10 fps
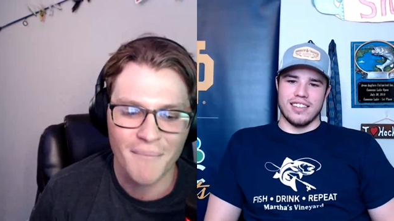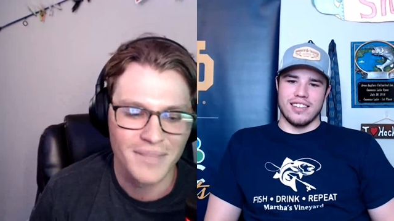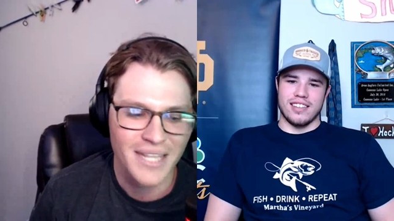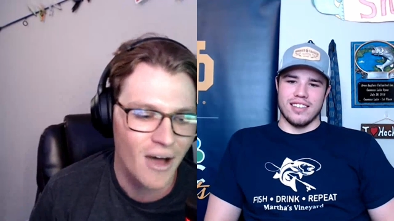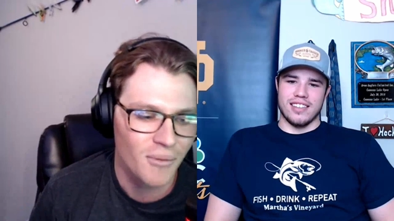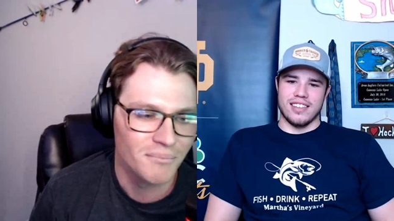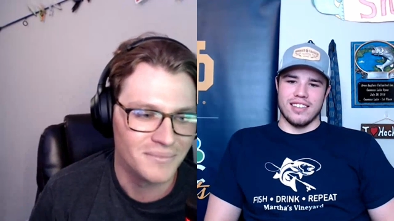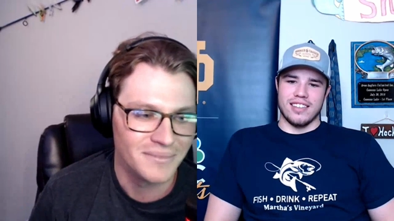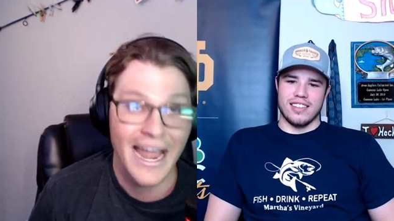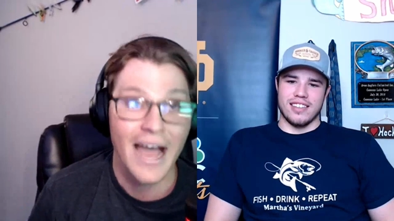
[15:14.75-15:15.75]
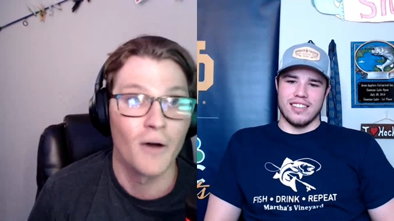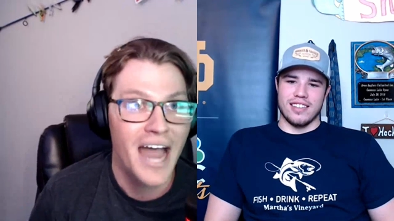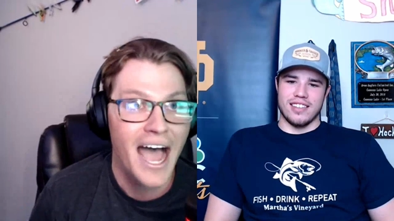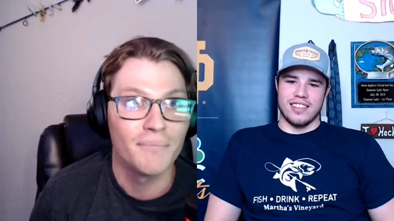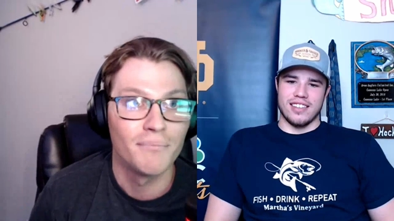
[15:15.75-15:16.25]
Speaker 1: I'm now now
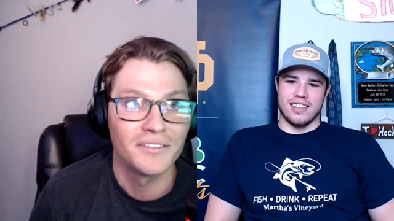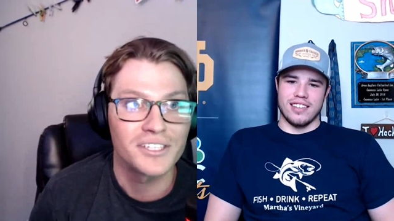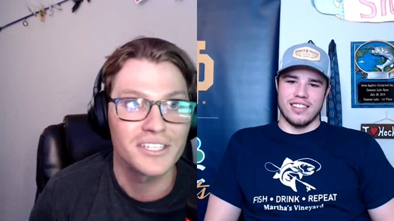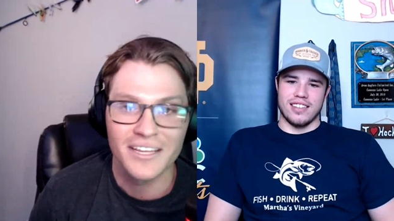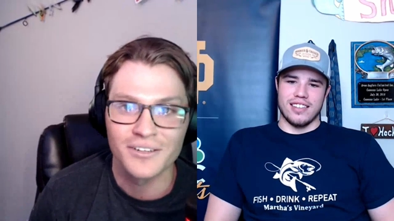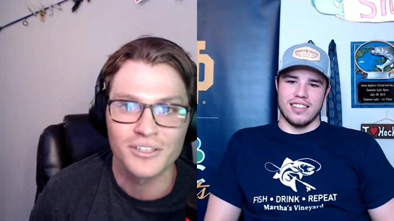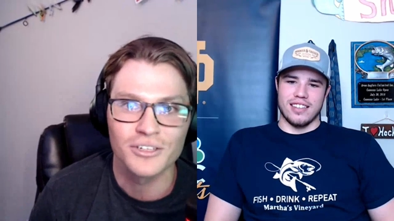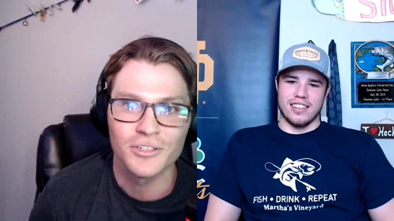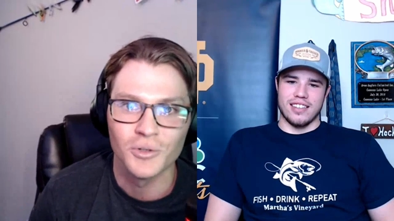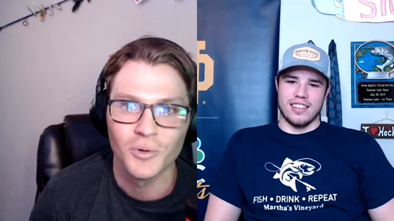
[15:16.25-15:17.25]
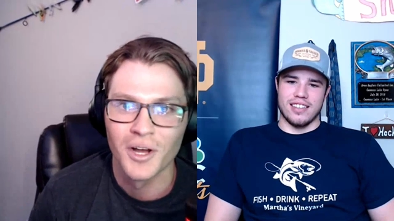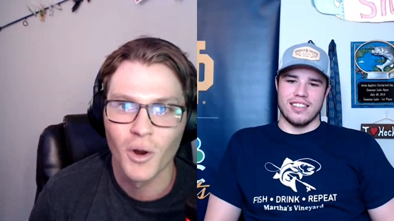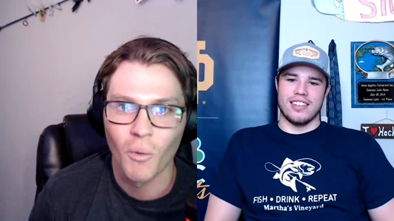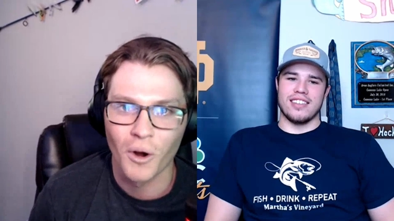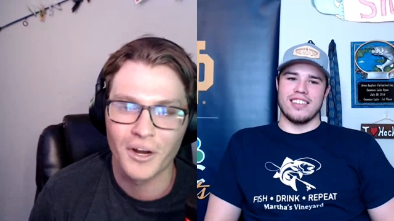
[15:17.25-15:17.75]
nine months into
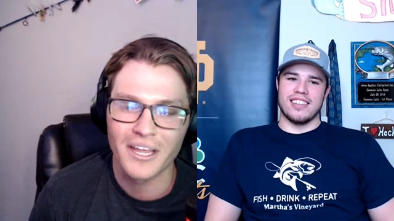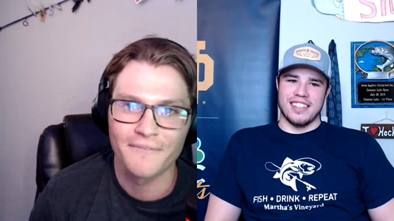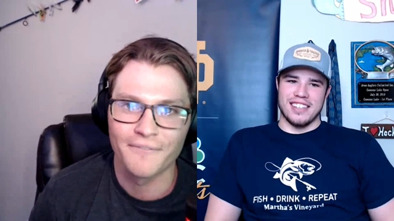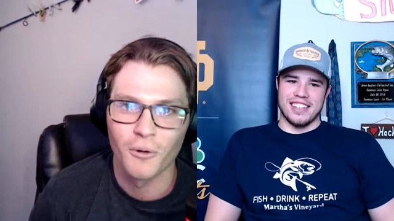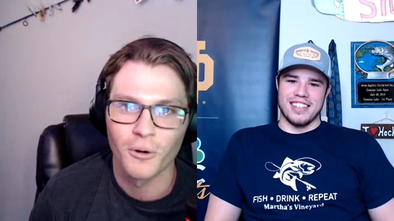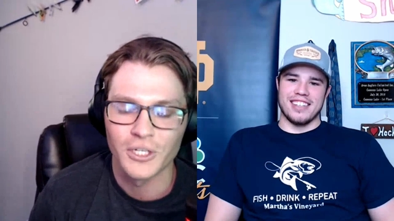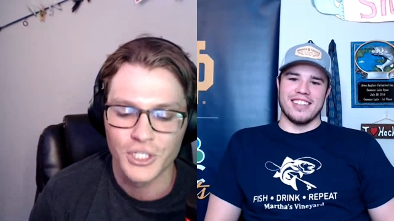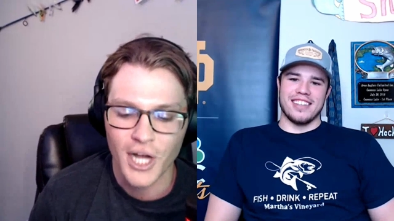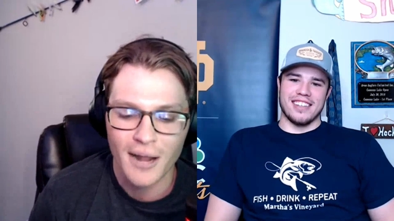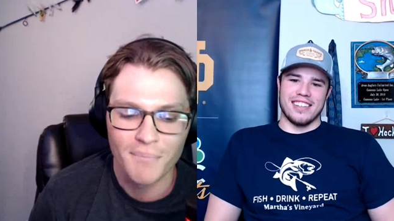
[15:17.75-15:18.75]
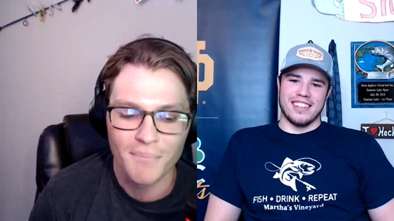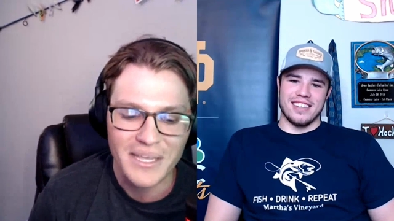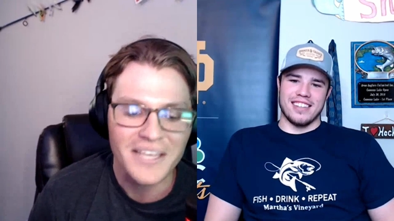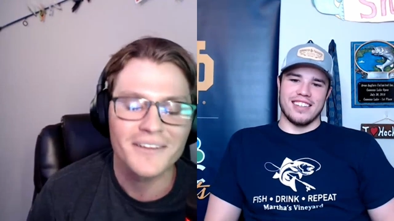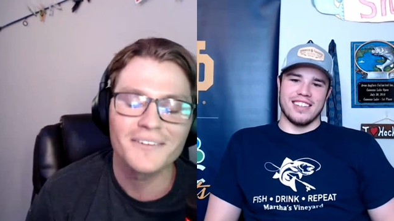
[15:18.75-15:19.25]
working for Jon
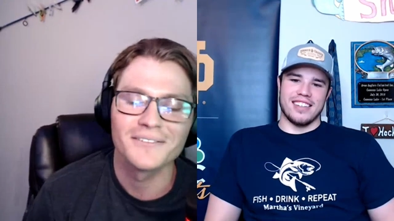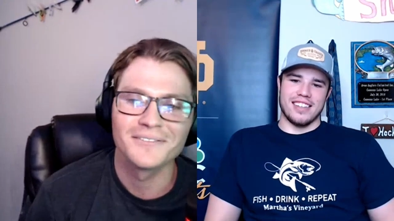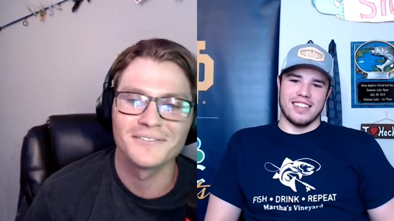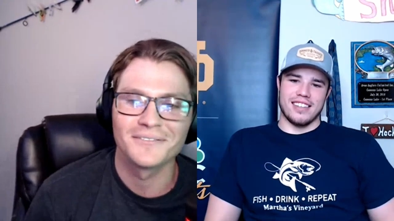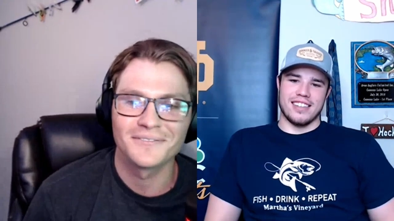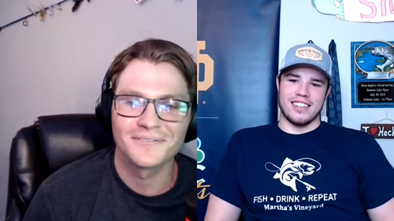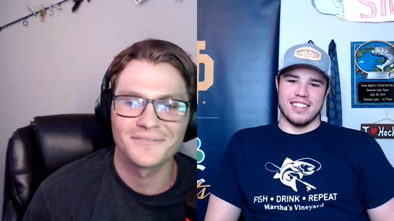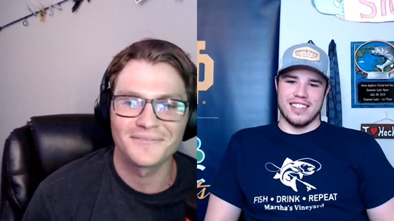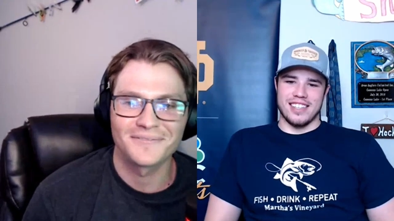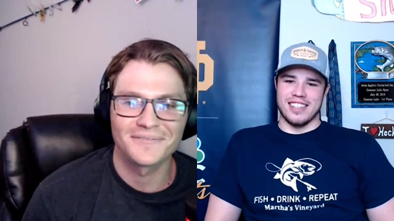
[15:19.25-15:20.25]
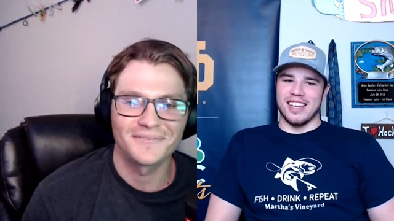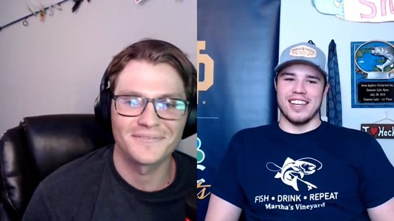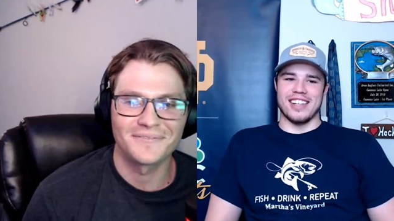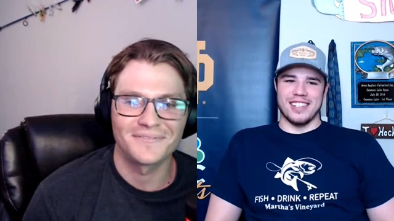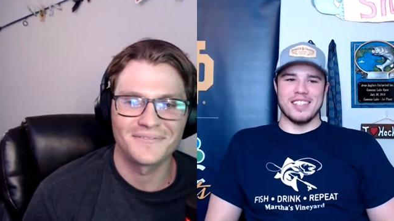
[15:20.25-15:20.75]
B.
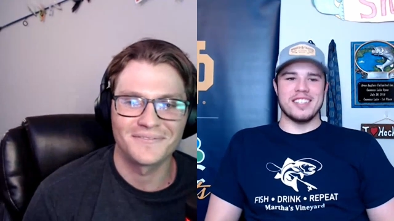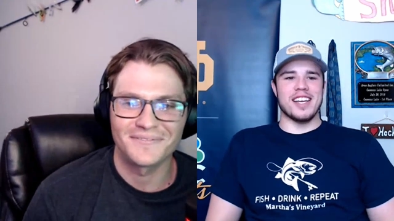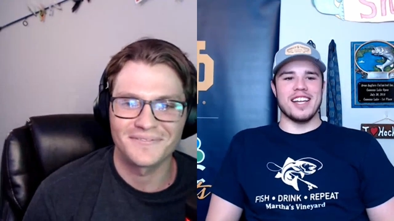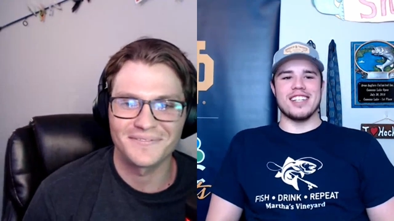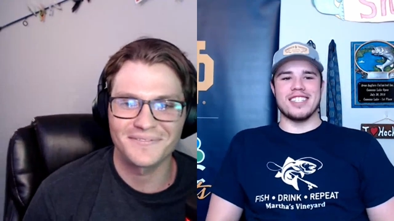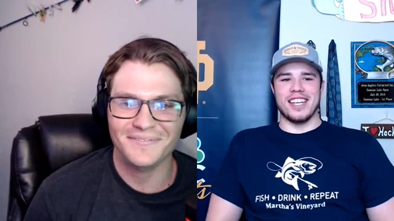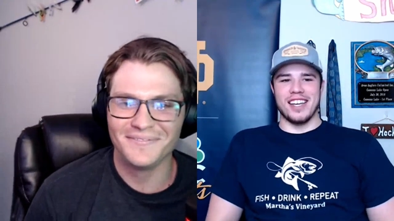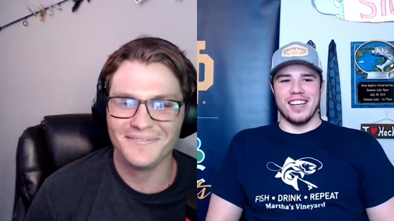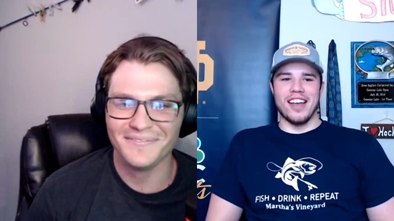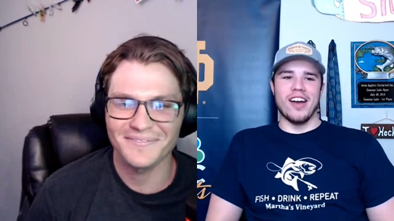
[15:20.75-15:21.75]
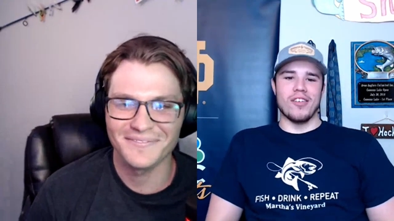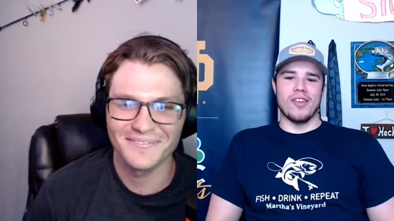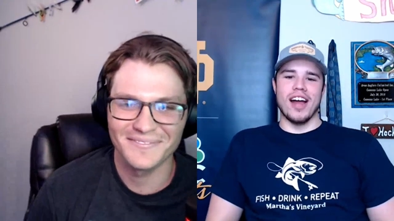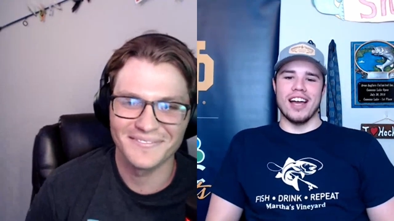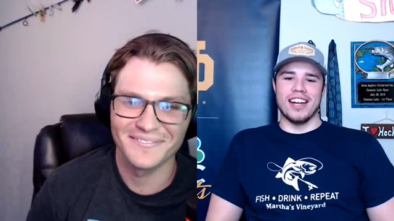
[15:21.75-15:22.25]
Speaker 2: That that is a, a
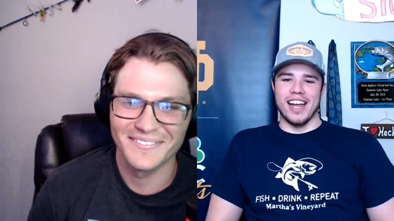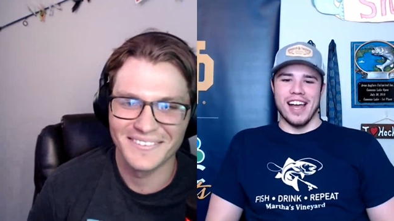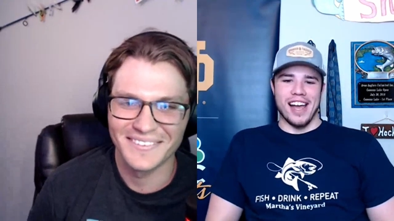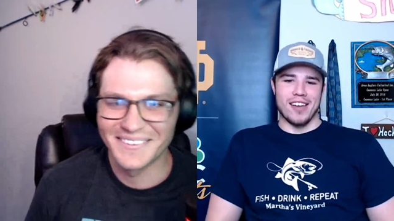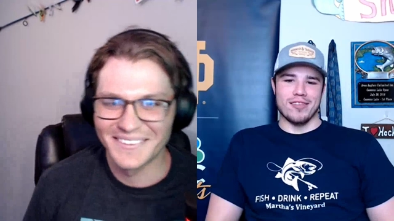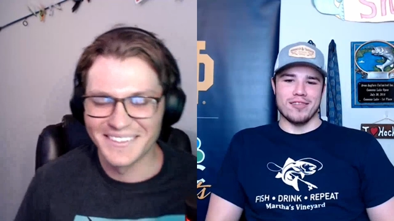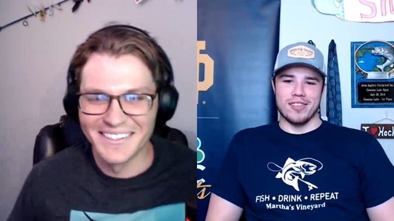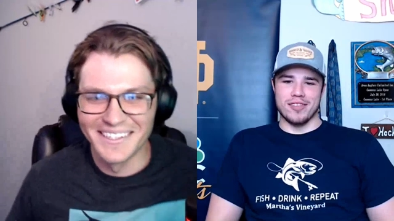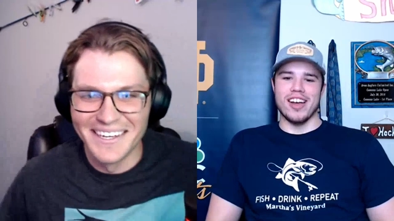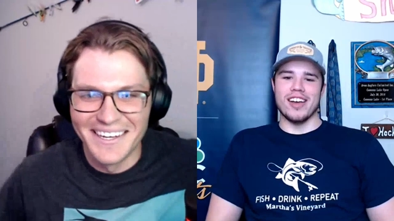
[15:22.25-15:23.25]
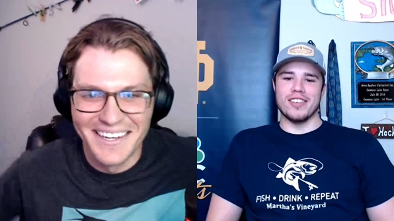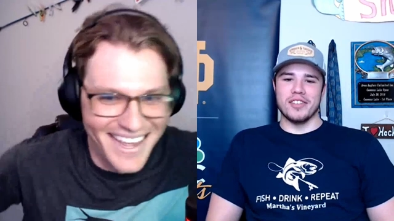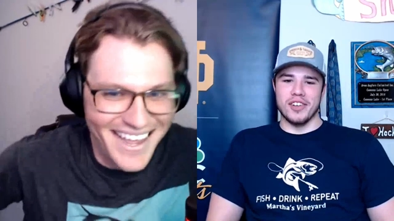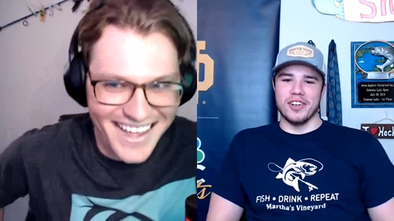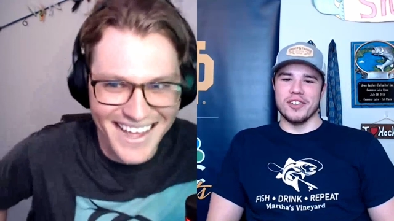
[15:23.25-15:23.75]
ride and a half if I've
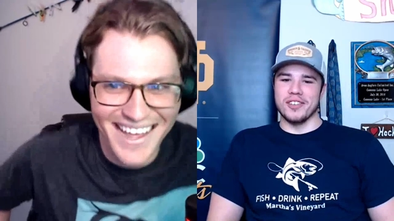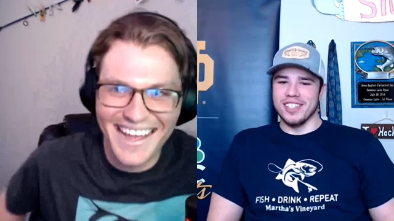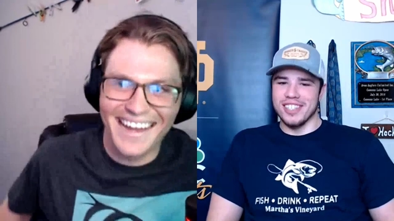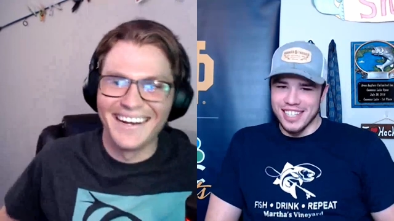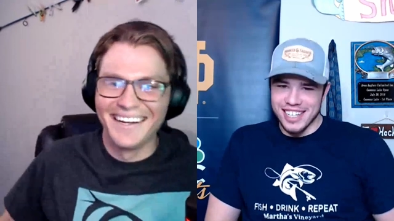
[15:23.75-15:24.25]
ever heard.